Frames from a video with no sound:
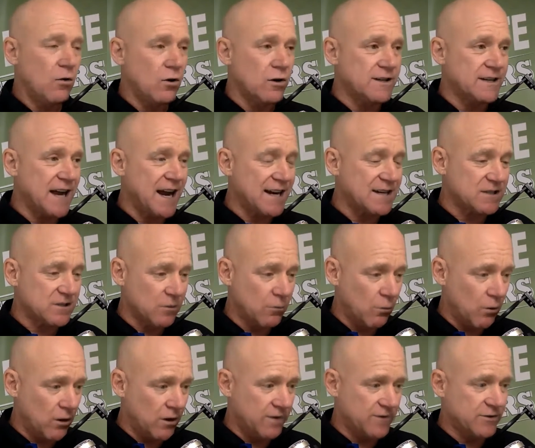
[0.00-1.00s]
or text the
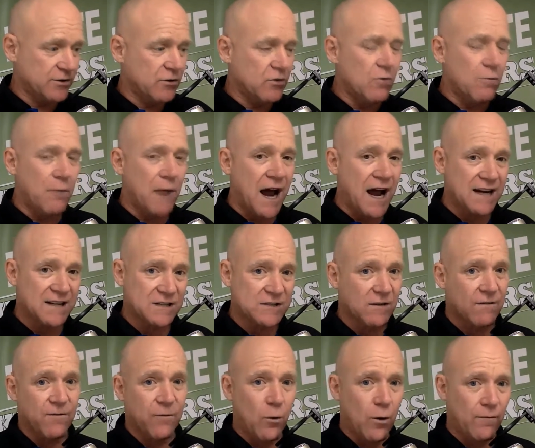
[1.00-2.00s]
word toolbox
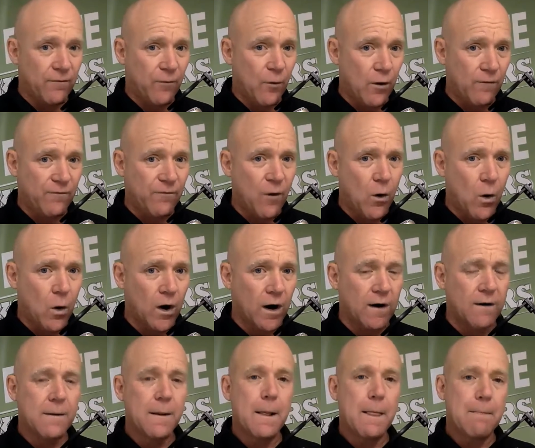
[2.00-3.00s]
to
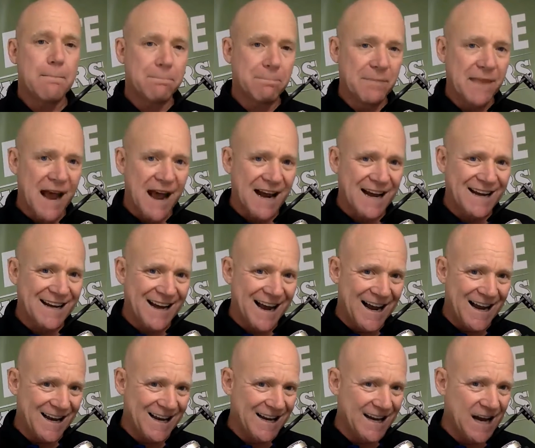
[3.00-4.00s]
444
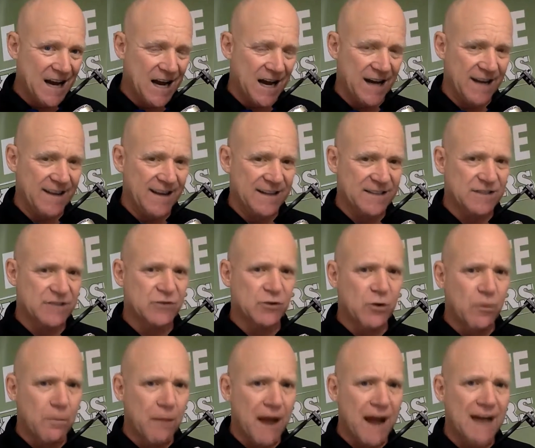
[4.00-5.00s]
999. That's
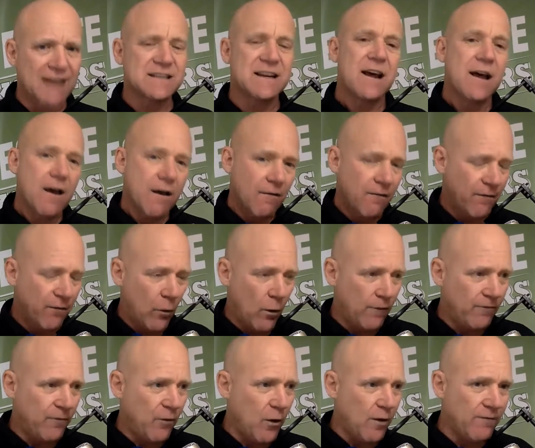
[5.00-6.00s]
toolbox
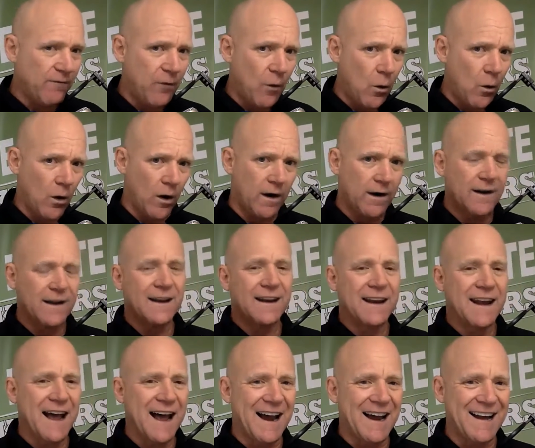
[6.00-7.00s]
444
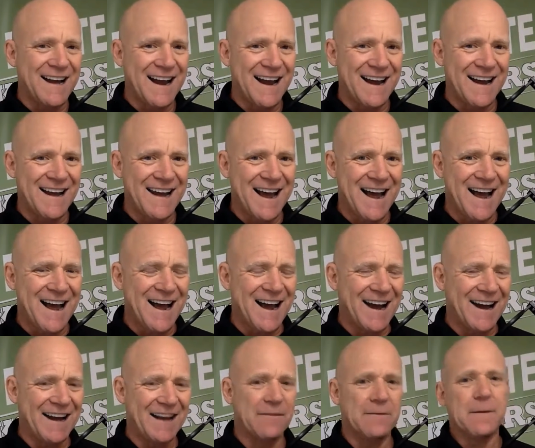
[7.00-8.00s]

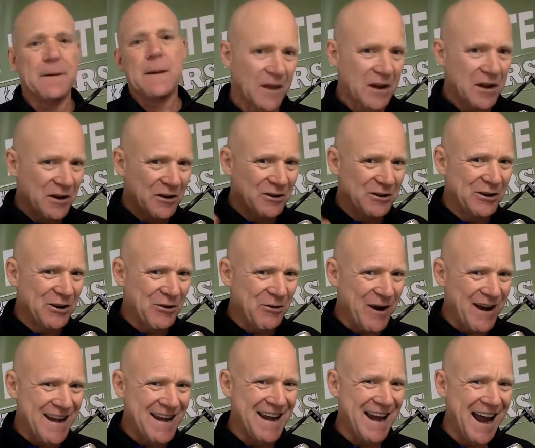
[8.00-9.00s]
999.
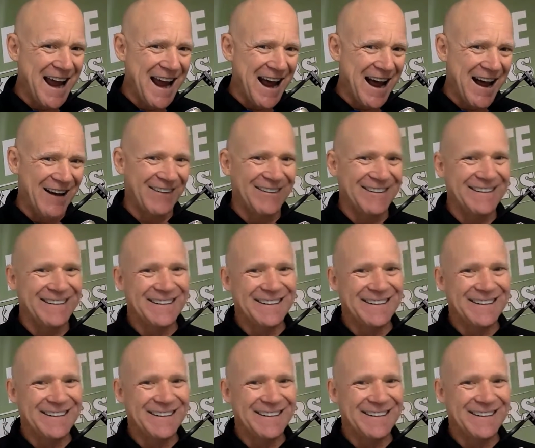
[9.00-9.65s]
Do it now.